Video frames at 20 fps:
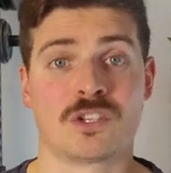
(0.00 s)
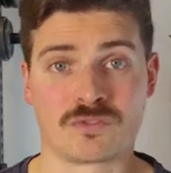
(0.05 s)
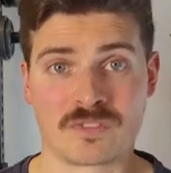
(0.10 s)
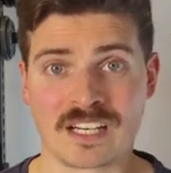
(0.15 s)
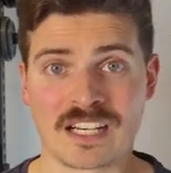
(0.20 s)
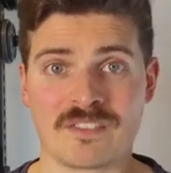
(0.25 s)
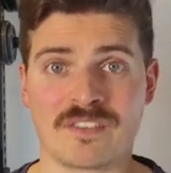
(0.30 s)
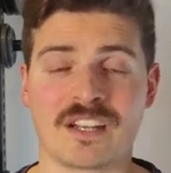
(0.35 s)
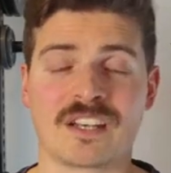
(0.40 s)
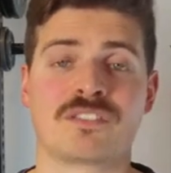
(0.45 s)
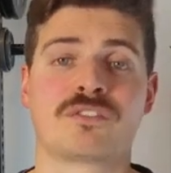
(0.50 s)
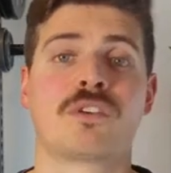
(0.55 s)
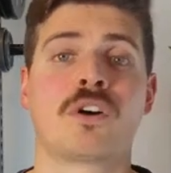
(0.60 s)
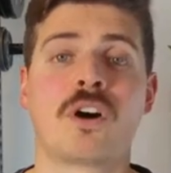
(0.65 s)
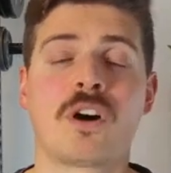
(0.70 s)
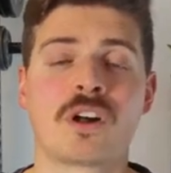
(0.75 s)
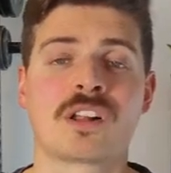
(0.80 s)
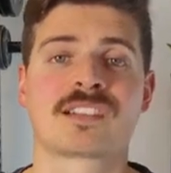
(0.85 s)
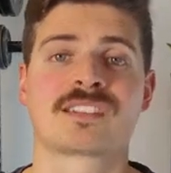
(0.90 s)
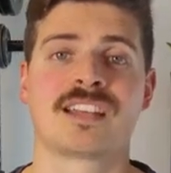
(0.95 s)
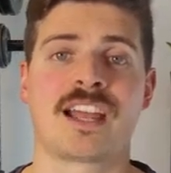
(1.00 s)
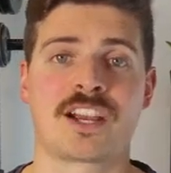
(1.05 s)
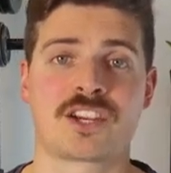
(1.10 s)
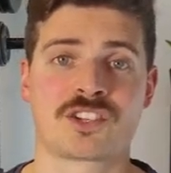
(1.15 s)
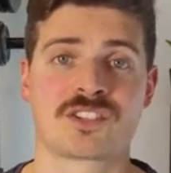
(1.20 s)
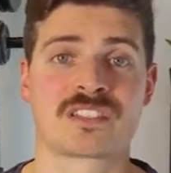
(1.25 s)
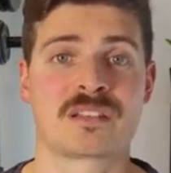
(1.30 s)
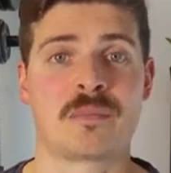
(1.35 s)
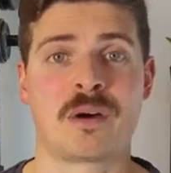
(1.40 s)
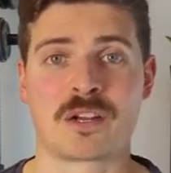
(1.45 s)
relevant for all
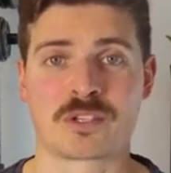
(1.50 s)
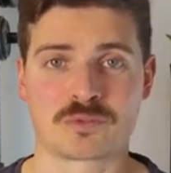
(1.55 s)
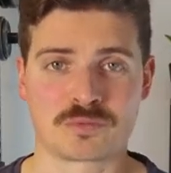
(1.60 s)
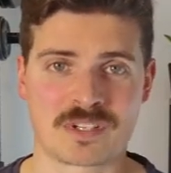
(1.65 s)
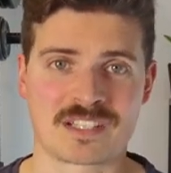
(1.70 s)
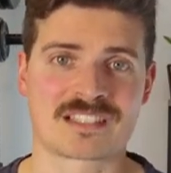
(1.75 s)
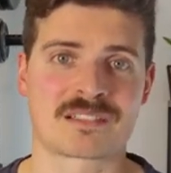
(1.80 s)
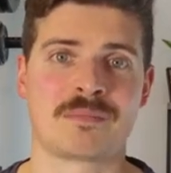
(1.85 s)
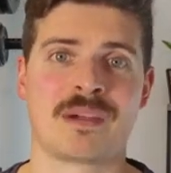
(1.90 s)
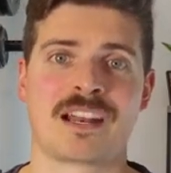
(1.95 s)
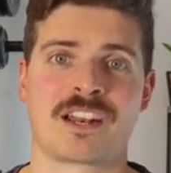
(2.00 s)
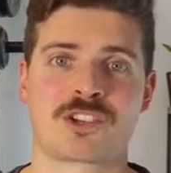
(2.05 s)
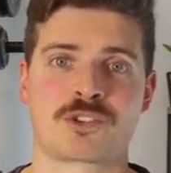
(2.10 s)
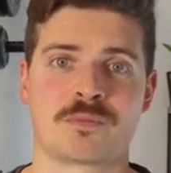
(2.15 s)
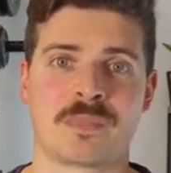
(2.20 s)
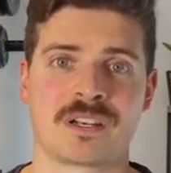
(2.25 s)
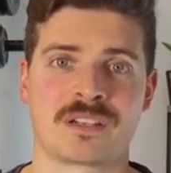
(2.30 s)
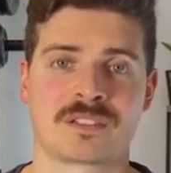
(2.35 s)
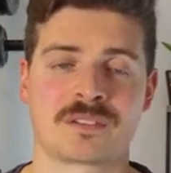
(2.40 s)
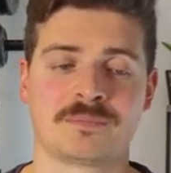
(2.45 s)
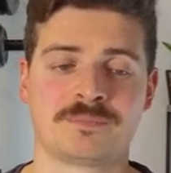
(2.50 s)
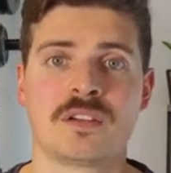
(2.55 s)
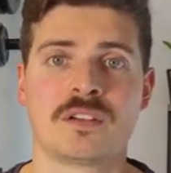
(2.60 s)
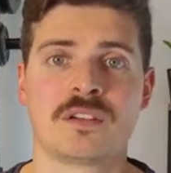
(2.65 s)
sections about risk management.